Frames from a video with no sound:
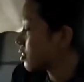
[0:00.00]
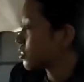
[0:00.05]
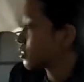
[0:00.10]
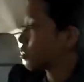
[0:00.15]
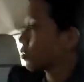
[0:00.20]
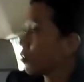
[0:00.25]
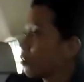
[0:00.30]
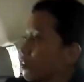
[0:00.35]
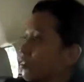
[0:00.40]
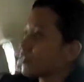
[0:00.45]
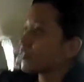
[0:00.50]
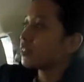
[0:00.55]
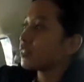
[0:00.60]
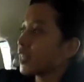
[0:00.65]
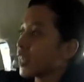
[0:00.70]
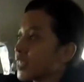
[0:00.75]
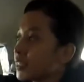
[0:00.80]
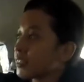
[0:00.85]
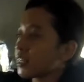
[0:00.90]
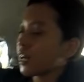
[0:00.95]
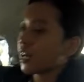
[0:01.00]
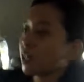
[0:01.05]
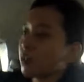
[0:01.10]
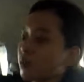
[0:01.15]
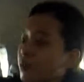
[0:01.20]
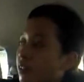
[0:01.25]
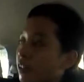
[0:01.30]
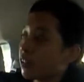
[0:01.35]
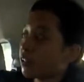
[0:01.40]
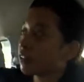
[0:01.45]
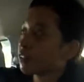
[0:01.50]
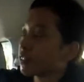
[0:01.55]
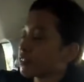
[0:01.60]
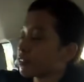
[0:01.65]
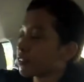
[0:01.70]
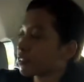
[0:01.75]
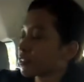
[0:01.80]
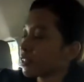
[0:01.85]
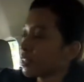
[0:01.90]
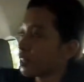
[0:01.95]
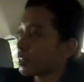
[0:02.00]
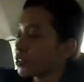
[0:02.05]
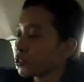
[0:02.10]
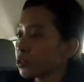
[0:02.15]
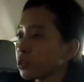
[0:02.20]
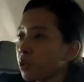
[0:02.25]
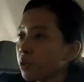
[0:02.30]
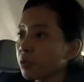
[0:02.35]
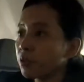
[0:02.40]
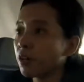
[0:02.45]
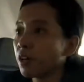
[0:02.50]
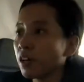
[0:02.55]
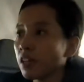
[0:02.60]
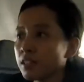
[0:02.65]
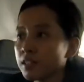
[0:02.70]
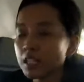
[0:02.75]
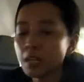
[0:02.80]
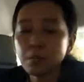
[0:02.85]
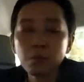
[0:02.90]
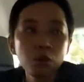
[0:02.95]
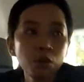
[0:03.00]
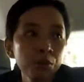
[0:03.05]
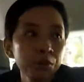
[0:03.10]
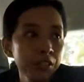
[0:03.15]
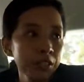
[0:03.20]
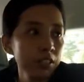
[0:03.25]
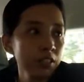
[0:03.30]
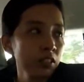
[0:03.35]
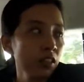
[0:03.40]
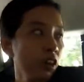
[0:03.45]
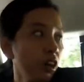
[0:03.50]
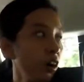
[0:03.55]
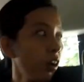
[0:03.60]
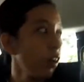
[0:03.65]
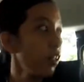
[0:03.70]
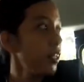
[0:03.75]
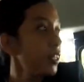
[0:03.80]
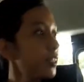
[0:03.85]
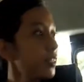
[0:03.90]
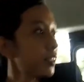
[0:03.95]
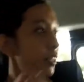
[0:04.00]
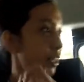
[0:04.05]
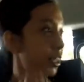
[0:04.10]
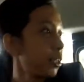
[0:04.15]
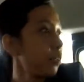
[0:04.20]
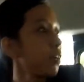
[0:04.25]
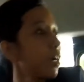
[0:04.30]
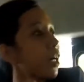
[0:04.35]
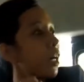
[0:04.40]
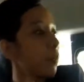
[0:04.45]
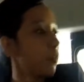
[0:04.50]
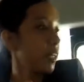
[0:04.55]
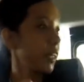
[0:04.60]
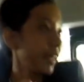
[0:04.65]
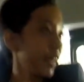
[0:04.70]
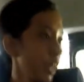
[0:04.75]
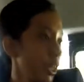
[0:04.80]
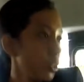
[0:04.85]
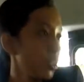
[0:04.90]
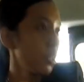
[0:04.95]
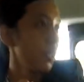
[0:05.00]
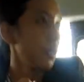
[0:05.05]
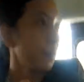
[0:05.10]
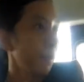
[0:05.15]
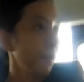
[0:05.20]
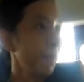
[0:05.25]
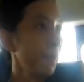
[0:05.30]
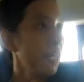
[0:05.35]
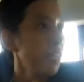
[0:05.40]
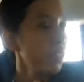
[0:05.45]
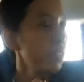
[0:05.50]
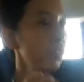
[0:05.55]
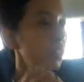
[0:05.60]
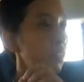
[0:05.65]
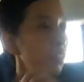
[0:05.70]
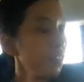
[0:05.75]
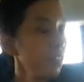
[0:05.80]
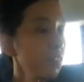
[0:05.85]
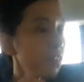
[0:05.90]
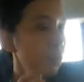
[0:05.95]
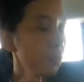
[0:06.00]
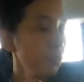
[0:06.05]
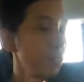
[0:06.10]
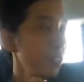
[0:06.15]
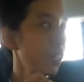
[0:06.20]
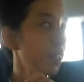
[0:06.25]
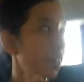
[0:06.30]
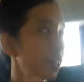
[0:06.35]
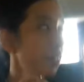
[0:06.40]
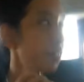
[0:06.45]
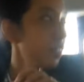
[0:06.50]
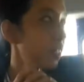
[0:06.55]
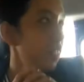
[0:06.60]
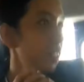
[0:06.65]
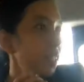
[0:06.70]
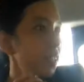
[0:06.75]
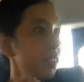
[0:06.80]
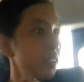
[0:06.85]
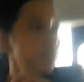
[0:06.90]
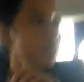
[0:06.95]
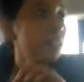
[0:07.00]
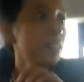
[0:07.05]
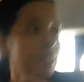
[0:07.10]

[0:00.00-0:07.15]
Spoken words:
So next I will show you a demo which is called secure communication. So in this use case, it is